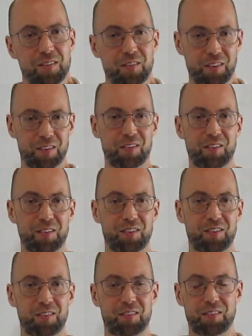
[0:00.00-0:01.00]
So this
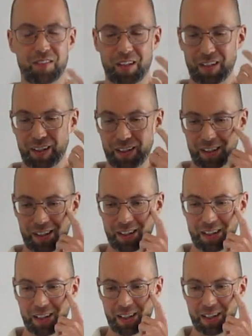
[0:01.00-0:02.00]
is
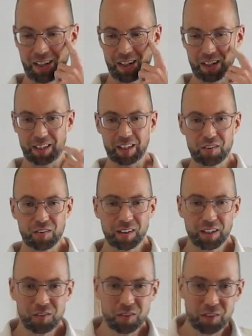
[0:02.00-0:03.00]

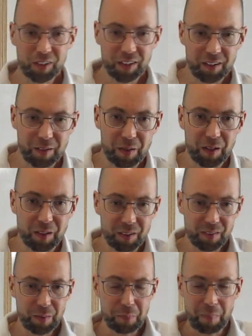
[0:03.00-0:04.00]
let's look at
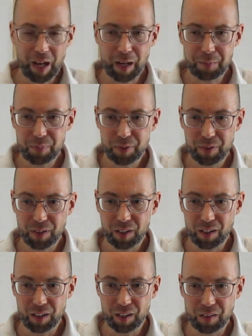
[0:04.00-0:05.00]
the map
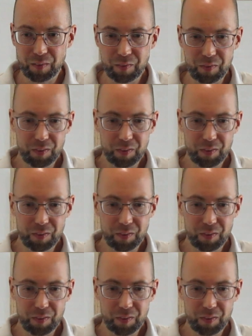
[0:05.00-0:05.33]
of